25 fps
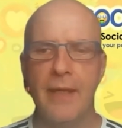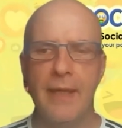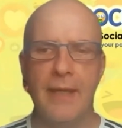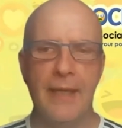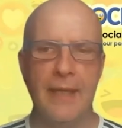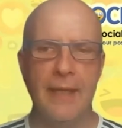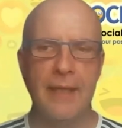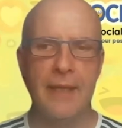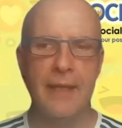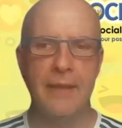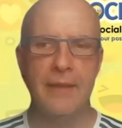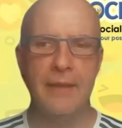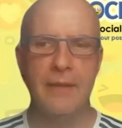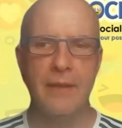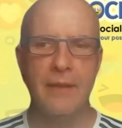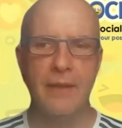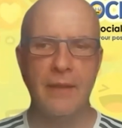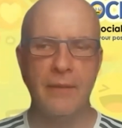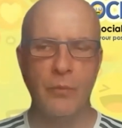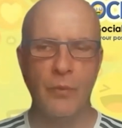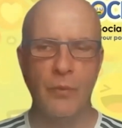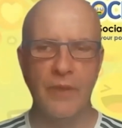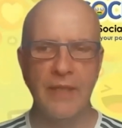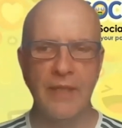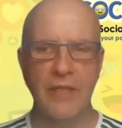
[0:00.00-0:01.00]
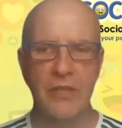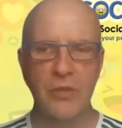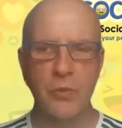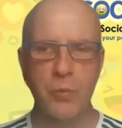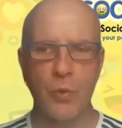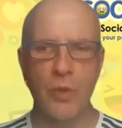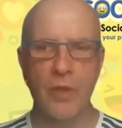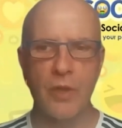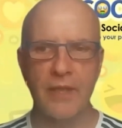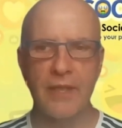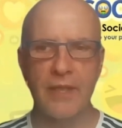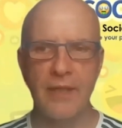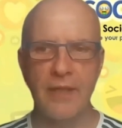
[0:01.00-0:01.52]
And when that's
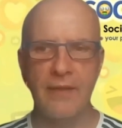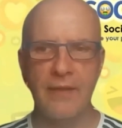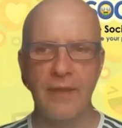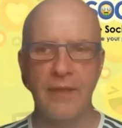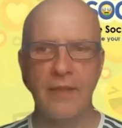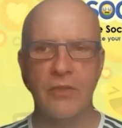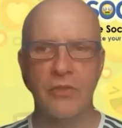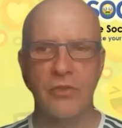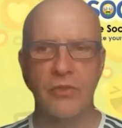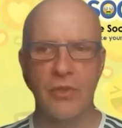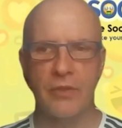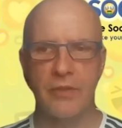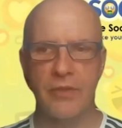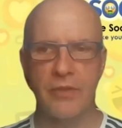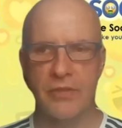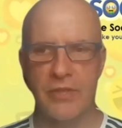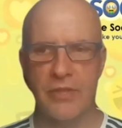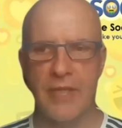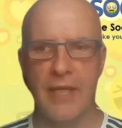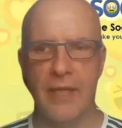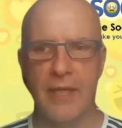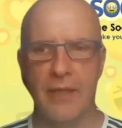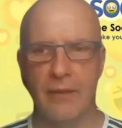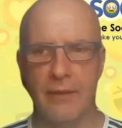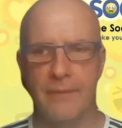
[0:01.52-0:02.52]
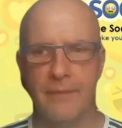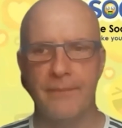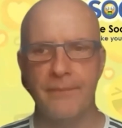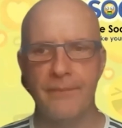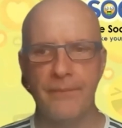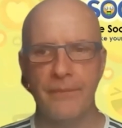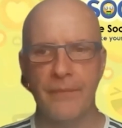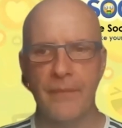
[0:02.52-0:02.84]
working, then you start to scale it.